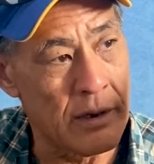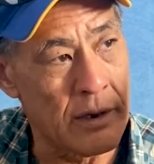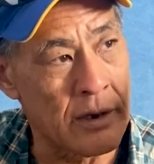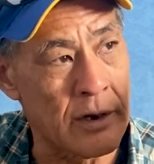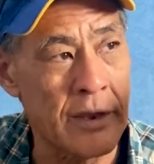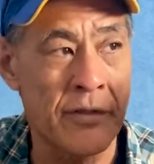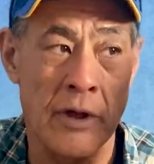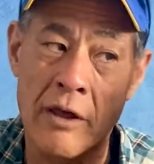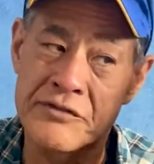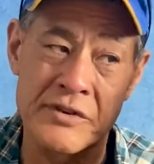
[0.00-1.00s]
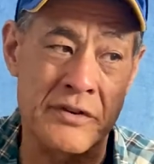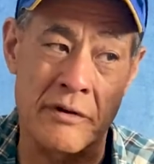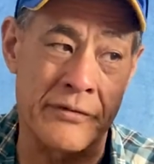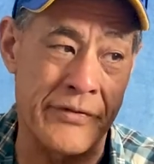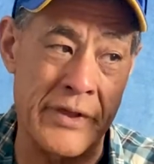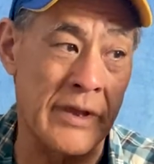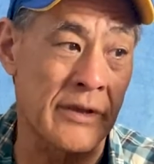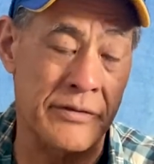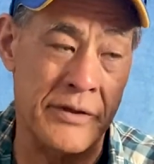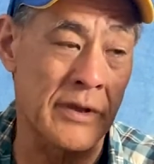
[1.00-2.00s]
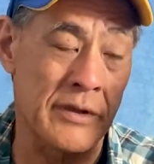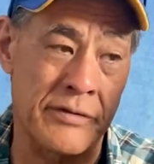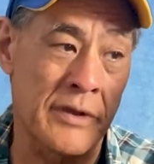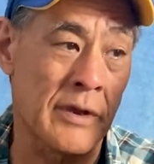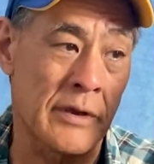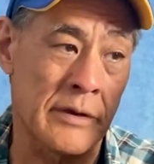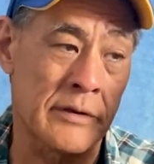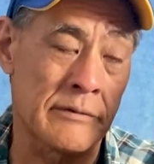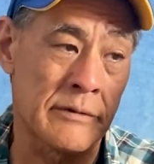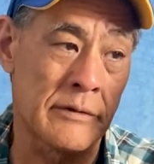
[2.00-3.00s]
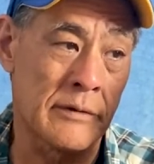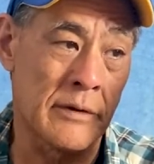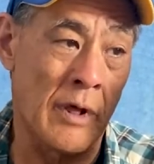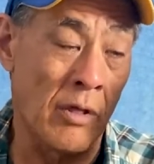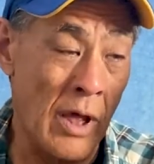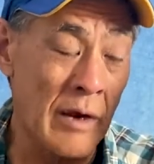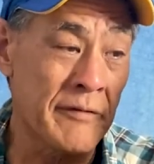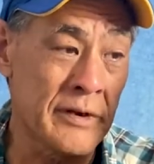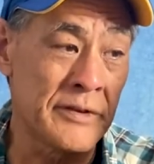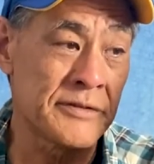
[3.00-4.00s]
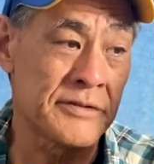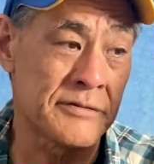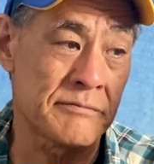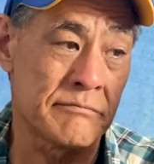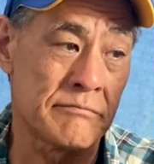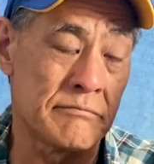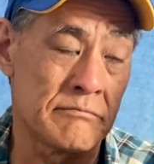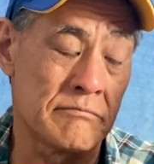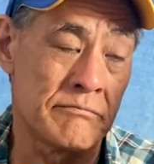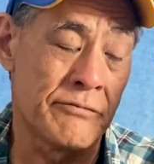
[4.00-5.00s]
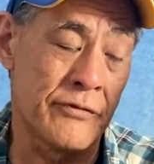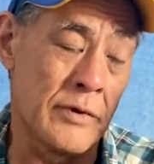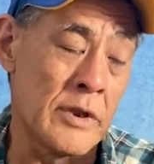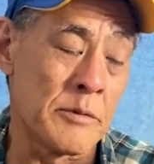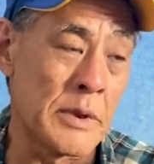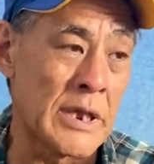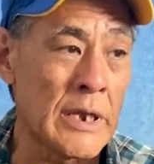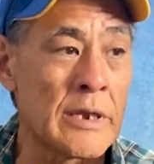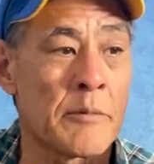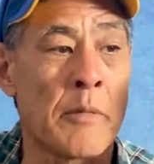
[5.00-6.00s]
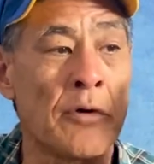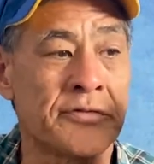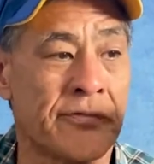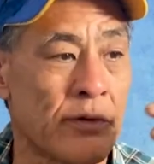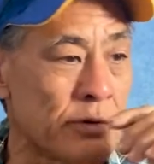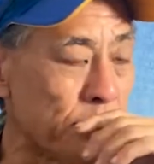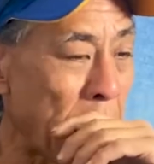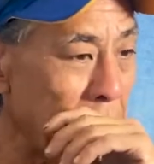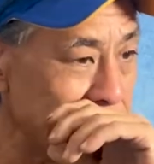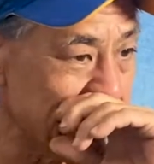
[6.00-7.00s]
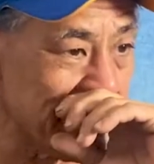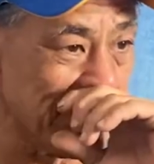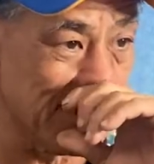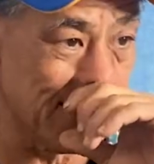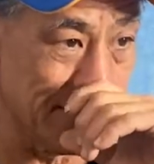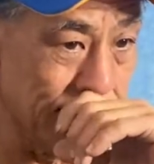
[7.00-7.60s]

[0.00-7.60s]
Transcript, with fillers: And I'll sit there and think. And a lot of it is, in the beginning, and most of it was patience.